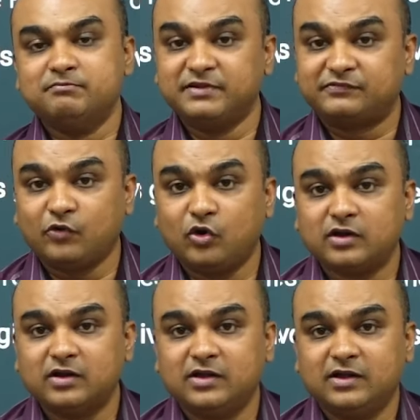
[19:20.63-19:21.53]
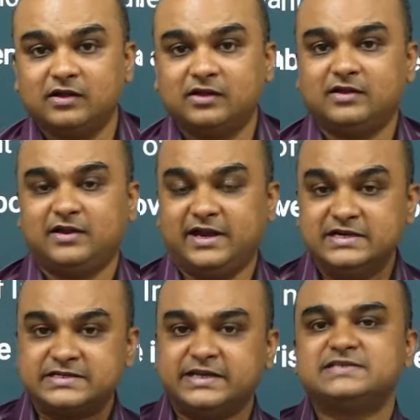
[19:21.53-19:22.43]
Before
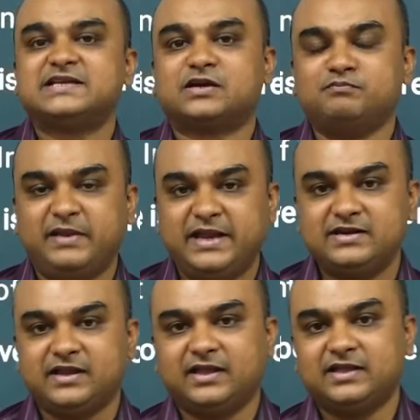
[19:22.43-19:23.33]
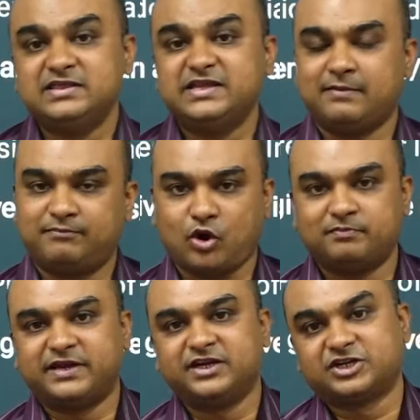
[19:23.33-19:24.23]
entries are made in the
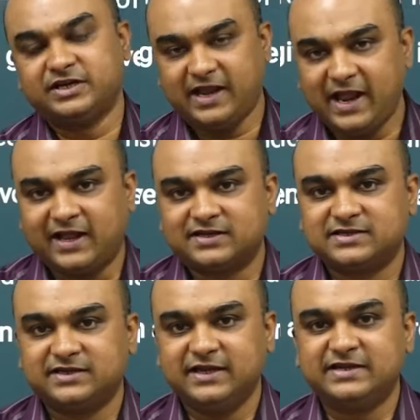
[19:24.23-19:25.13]
Appropriation Act,